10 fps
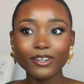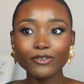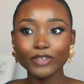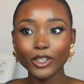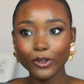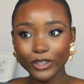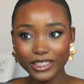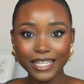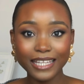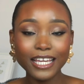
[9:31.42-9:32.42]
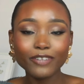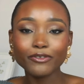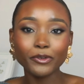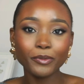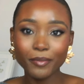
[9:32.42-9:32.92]
recording, I like
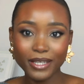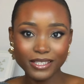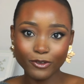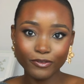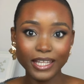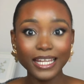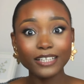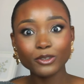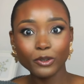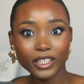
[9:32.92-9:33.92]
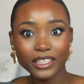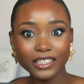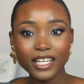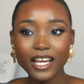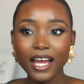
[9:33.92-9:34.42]
filming myself, I like
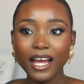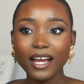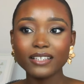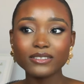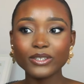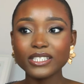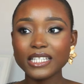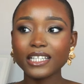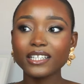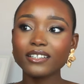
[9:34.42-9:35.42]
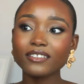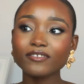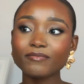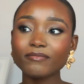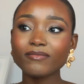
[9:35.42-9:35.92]
talking. So it's like
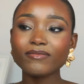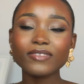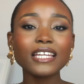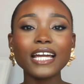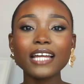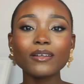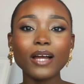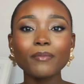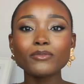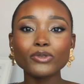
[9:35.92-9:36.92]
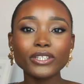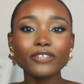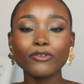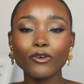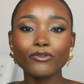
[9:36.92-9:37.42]
I'm doing
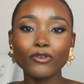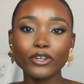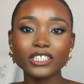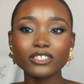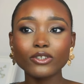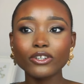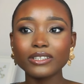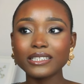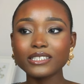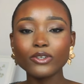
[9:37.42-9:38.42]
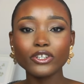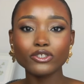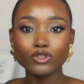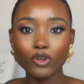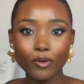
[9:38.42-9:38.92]
it for fun. It's not
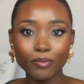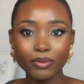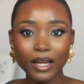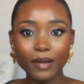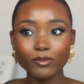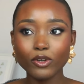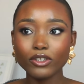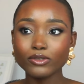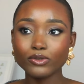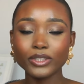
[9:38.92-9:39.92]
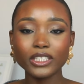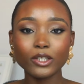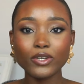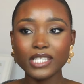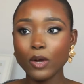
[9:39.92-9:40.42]
a job. I'm not doing
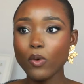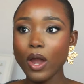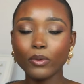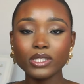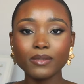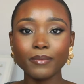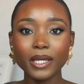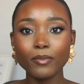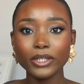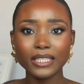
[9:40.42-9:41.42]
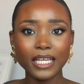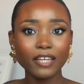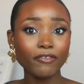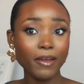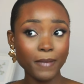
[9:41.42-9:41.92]
it because like, oh, I want to make money.
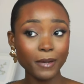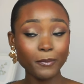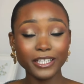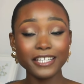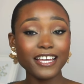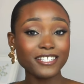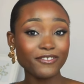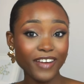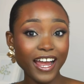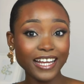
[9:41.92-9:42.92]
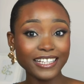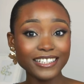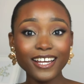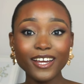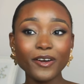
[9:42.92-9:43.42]
Like if I make money, that's
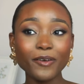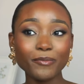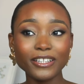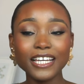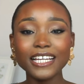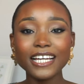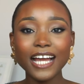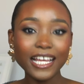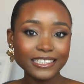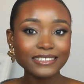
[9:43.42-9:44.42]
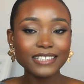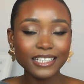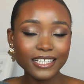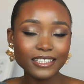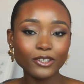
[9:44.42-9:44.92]
fine. But like I
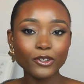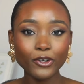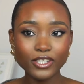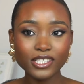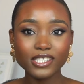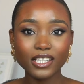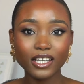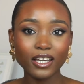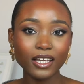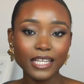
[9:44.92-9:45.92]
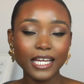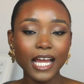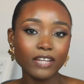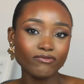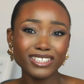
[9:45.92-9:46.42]
started it because like
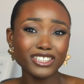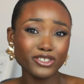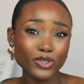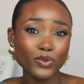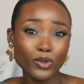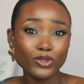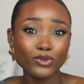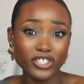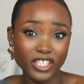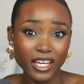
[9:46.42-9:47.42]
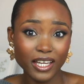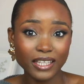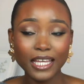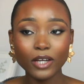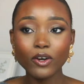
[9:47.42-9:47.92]
I really just want to share,
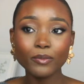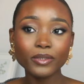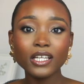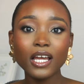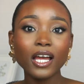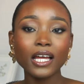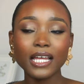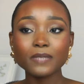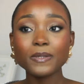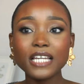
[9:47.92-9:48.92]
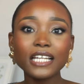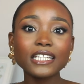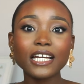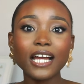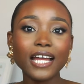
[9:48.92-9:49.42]
like coming,
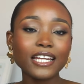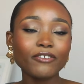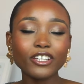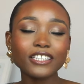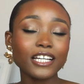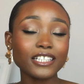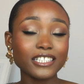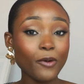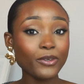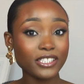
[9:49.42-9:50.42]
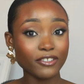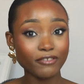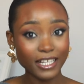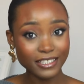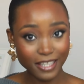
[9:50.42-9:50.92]
especially, and I felt like now was the
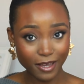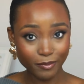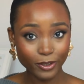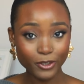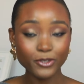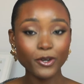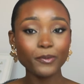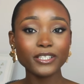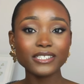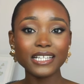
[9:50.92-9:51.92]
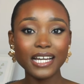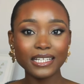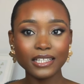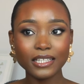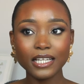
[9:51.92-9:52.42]
right time, because coming into
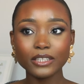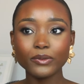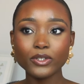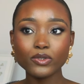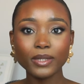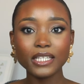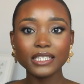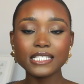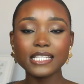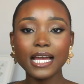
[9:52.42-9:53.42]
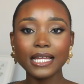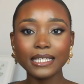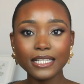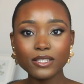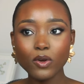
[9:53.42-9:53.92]
Canada, like, there were so many things that I
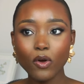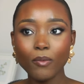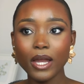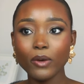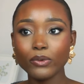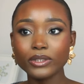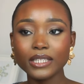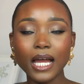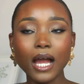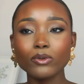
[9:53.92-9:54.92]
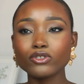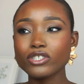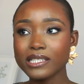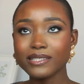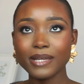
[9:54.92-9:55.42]
learned on my own that I would
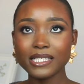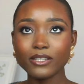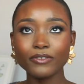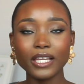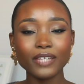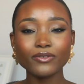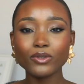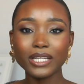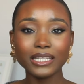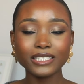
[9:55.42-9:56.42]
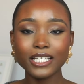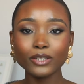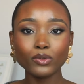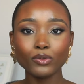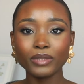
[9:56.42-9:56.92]
just say to myself, like, if someone
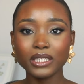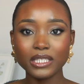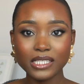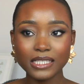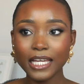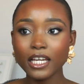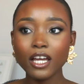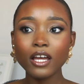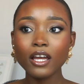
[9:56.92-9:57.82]
literally told me this, like,